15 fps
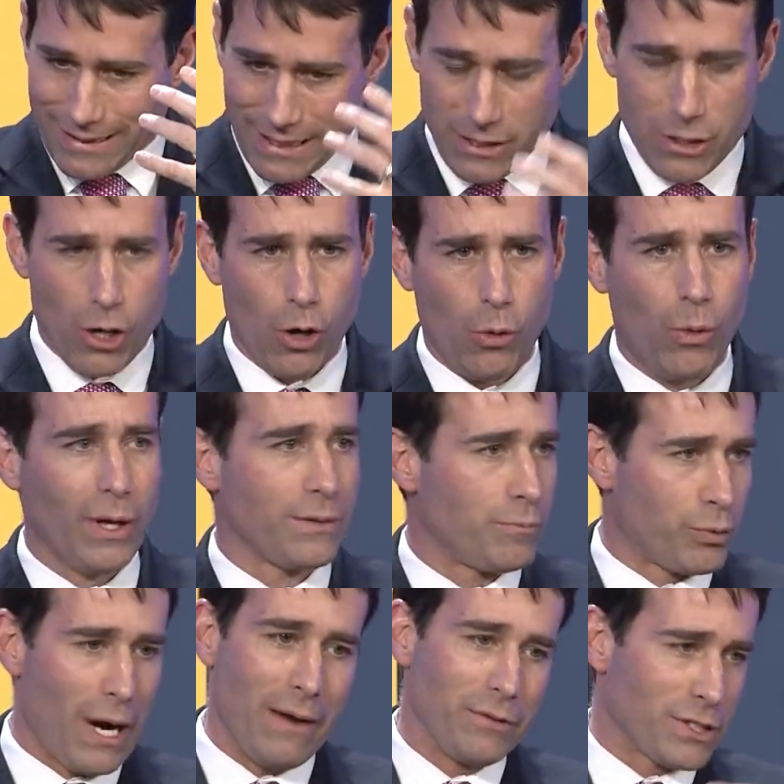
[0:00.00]
They know what
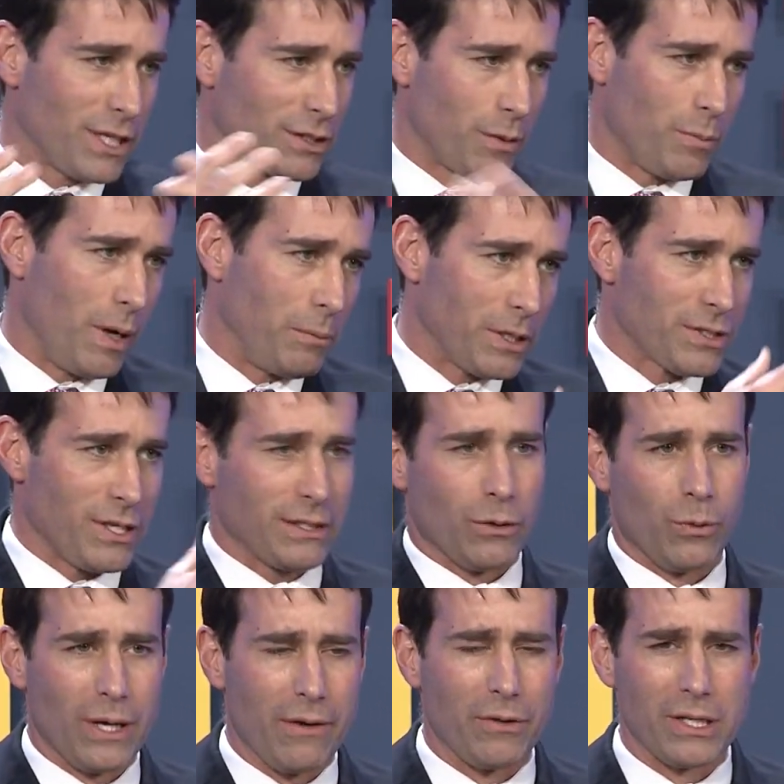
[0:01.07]
private sector, public sector,
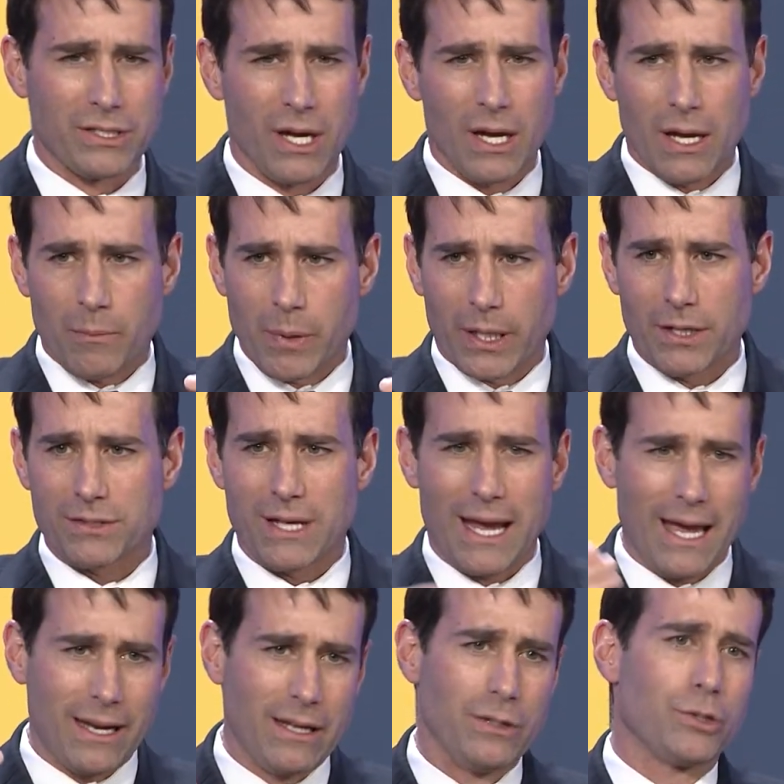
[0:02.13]
whatever it is, because they
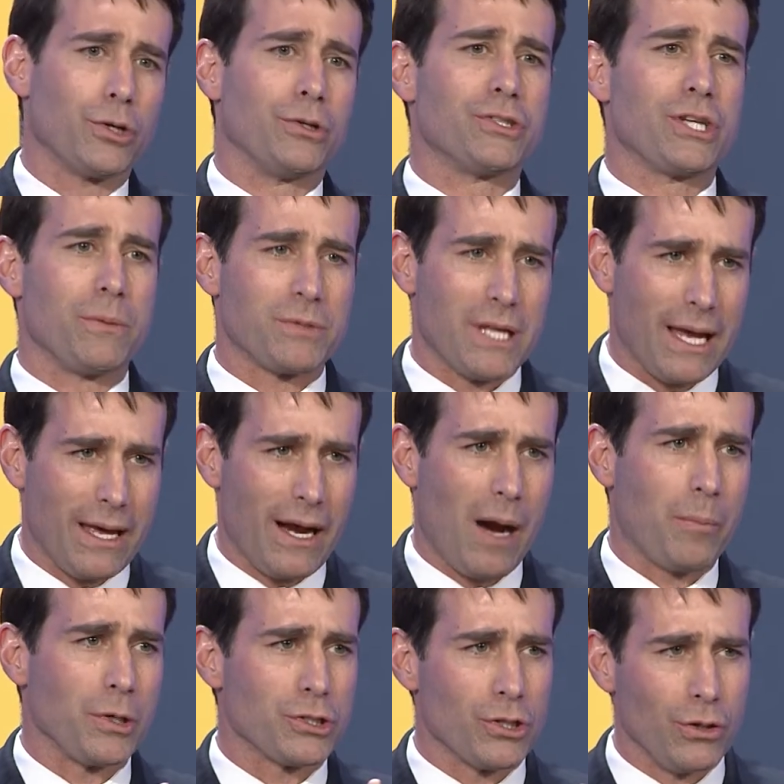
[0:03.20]
had internships, they had
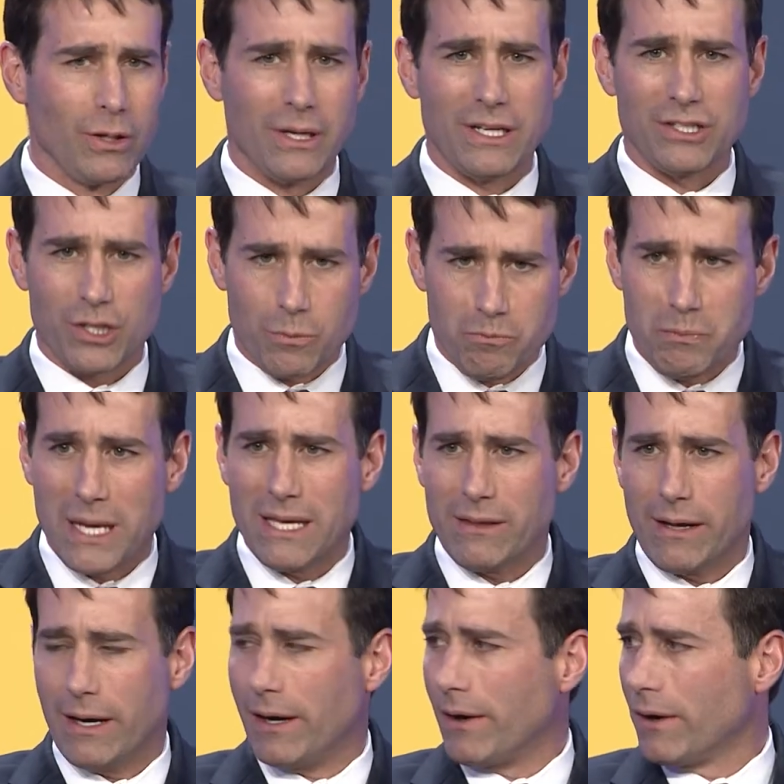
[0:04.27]
opportunities to be
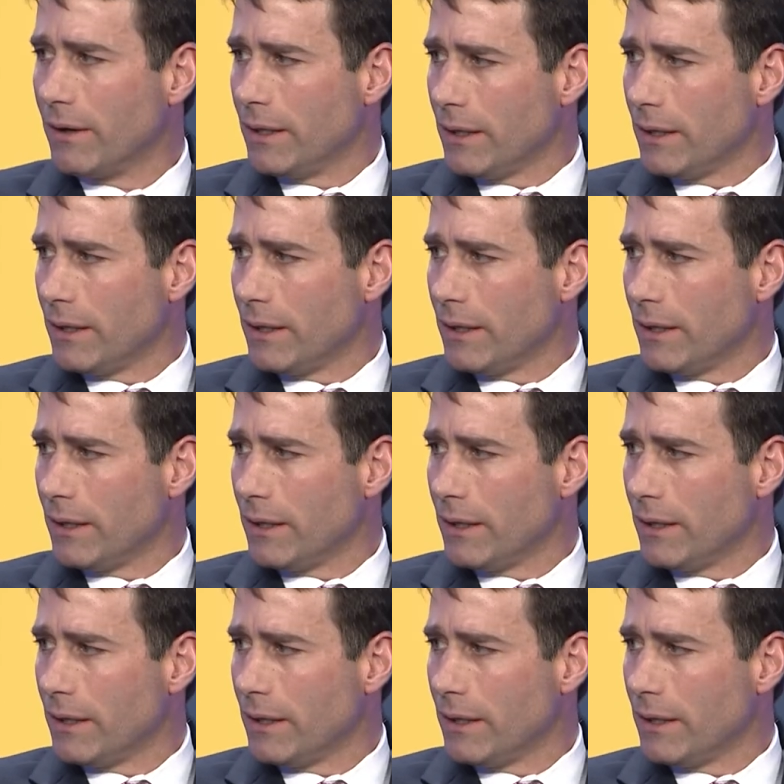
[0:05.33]
there.